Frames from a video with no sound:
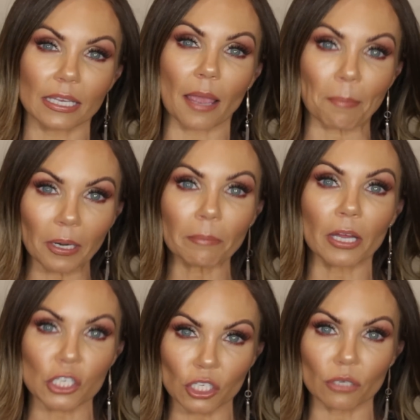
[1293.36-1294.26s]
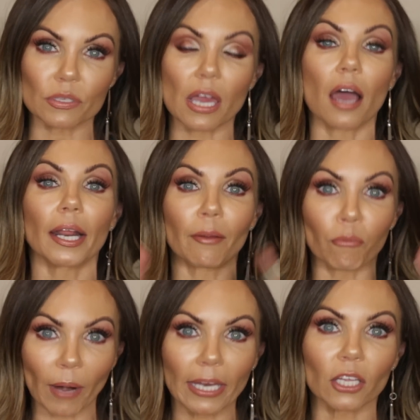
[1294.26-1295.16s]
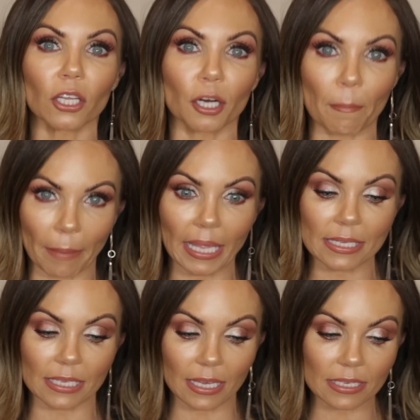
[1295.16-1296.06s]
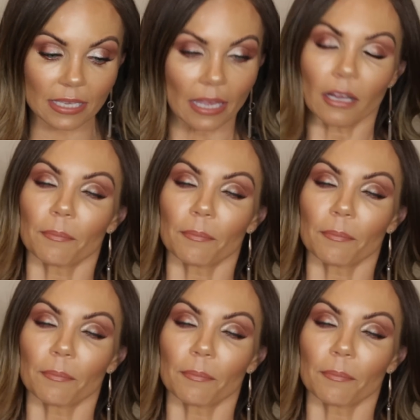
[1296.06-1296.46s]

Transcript: that I pretty much use on a regular basis